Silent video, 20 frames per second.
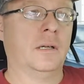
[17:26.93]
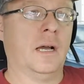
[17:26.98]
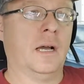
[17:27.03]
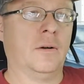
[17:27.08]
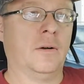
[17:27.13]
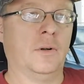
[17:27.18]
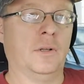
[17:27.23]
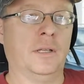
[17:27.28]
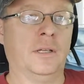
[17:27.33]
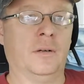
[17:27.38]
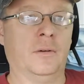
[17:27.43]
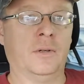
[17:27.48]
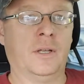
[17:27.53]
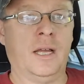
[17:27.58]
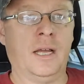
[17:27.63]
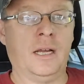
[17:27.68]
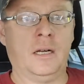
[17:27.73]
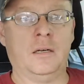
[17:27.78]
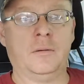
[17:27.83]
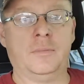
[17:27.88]
I really don't
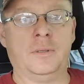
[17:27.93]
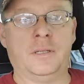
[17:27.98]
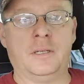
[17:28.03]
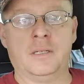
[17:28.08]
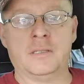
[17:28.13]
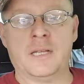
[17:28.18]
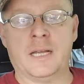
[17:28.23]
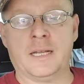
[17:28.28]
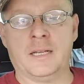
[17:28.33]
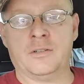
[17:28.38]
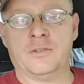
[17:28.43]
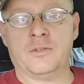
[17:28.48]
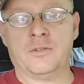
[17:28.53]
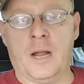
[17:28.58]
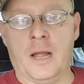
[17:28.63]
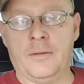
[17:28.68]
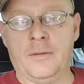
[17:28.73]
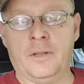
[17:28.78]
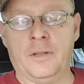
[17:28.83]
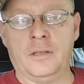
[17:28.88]
care because I can
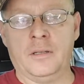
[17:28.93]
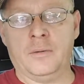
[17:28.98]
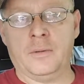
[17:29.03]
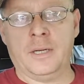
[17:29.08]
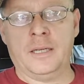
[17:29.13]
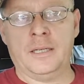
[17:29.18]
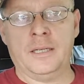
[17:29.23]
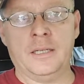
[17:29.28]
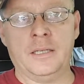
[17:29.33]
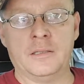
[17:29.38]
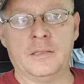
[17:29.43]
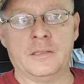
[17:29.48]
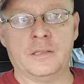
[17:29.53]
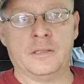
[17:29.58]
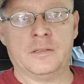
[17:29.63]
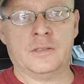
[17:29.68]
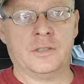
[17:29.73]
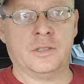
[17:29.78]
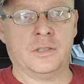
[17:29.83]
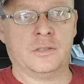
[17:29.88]
drive it the way it is.
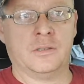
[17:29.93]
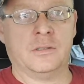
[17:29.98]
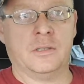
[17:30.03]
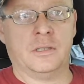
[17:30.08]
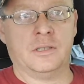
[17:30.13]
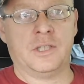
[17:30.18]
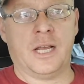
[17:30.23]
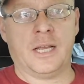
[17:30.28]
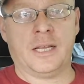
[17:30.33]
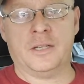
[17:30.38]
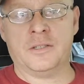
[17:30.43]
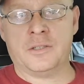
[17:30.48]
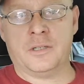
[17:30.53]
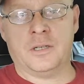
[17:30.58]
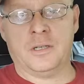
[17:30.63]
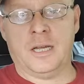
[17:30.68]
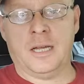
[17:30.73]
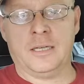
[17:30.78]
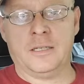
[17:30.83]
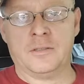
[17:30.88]
It's just the check
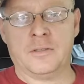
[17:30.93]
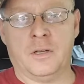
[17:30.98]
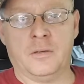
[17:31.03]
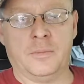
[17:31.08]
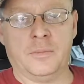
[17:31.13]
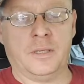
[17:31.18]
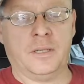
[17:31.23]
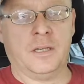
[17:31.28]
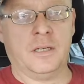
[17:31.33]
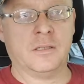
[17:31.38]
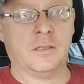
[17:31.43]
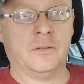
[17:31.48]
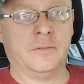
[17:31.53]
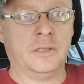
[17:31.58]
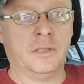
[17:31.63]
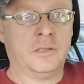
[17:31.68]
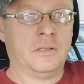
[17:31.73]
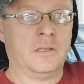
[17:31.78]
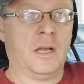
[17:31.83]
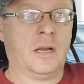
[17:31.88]
engine light is on because of
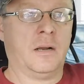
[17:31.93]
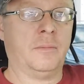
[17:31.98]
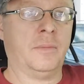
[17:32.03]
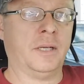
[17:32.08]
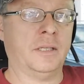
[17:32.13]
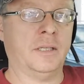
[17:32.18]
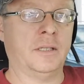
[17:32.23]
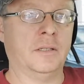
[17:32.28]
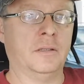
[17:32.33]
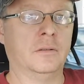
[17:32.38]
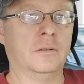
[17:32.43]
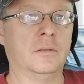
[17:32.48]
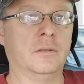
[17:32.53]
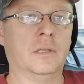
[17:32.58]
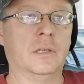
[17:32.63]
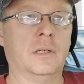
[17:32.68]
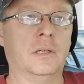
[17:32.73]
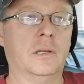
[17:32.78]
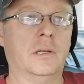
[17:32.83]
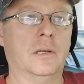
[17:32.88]
it. It's not a big deal.
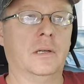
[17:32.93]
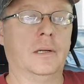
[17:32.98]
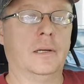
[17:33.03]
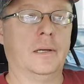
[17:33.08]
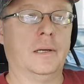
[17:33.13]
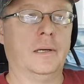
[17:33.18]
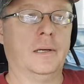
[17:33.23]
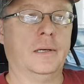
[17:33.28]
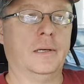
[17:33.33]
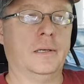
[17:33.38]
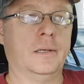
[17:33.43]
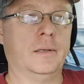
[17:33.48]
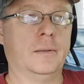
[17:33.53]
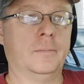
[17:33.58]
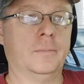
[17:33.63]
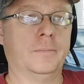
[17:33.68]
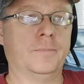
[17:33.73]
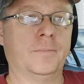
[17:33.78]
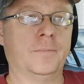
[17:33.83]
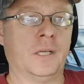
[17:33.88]
I
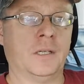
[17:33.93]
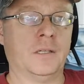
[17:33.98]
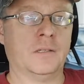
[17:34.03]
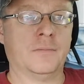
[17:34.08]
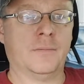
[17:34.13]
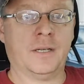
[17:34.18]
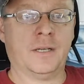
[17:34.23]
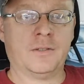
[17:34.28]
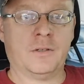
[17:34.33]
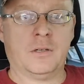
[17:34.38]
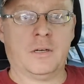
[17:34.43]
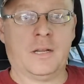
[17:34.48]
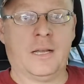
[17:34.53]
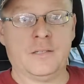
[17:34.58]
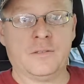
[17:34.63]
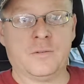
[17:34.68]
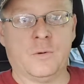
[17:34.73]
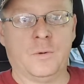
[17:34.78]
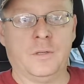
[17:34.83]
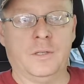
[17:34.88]
just make sure it
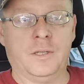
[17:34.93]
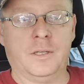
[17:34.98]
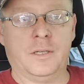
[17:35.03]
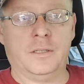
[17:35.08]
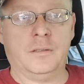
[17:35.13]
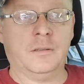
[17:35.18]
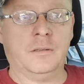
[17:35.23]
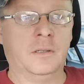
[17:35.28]
has oil in it.